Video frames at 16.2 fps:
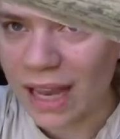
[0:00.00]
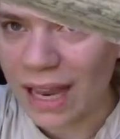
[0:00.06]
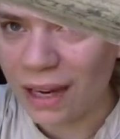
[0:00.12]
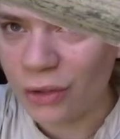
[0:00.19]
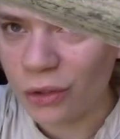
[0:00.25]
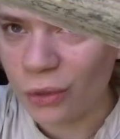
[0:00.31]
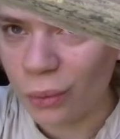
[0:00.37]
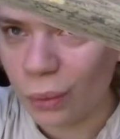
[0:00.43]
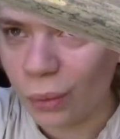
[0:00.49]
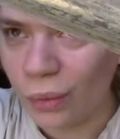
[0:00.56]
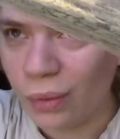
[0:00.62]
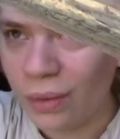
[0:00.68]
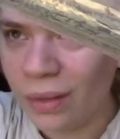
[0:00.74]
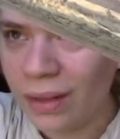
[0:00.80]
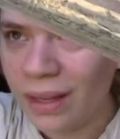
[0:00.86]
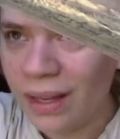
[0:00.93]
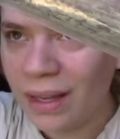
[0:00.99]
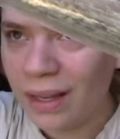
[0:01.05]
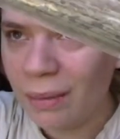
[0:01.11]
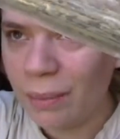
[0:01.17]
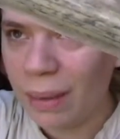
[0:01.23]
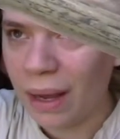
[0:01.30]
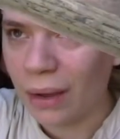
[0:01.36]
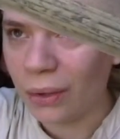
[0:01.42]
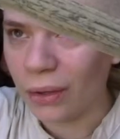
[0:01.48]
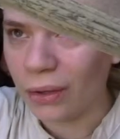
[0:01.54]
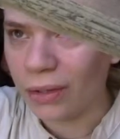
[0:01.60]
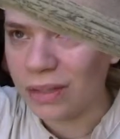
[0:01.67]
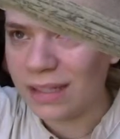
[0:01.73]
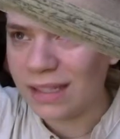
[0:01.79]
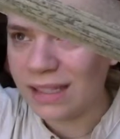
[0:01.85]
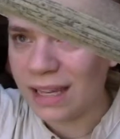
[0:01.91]
actual
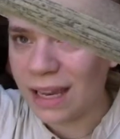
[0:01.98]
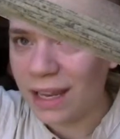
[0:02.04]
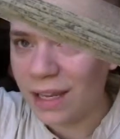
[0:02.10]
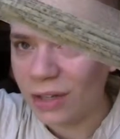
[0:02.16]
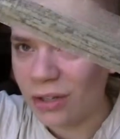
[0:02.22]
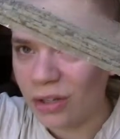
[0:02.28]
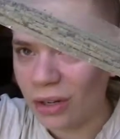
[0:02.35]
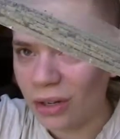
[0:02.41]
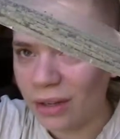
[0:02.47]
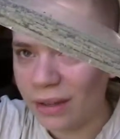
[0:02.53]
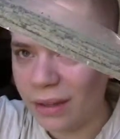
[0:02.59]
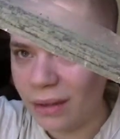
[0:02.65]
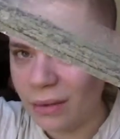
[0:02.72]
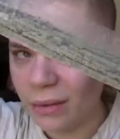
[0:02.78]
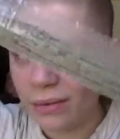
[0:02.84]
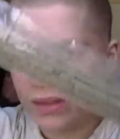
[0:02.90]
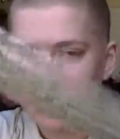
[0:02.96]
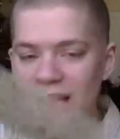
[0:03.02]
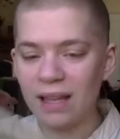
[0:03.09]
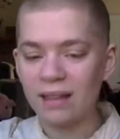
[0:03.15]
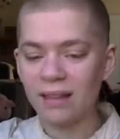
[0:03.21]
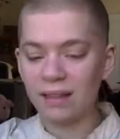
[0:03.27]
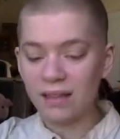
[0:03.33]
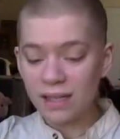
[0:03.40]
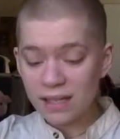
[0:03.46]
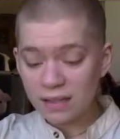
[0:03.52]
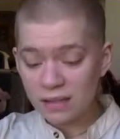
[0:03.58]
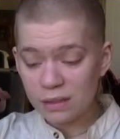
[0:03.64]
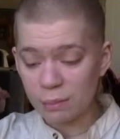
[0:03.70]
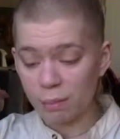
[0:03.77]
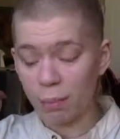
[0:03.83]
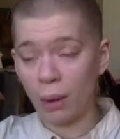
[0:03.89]
powdered sage on those, and
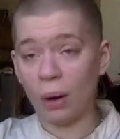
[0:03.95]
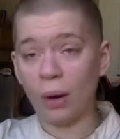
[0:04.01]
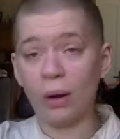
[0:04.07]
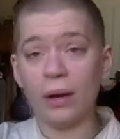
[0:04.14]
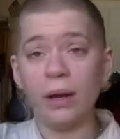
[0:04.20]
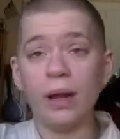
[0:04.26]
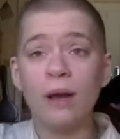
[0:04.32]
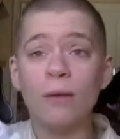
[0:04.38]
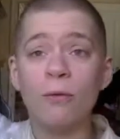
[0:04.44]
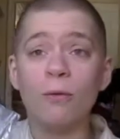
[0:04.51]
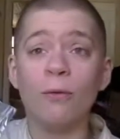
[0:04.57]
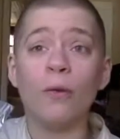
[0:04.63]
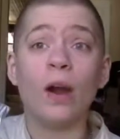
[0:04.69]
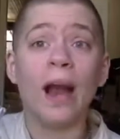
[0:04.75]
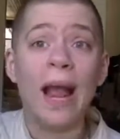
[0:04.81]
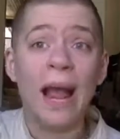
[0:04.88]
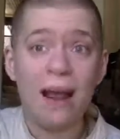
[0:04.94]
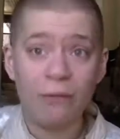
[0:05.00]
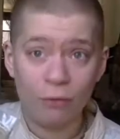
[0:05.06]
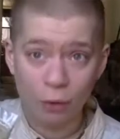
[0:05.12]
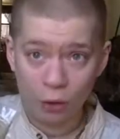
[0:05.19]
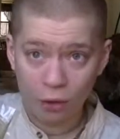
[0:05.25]
these burn forever.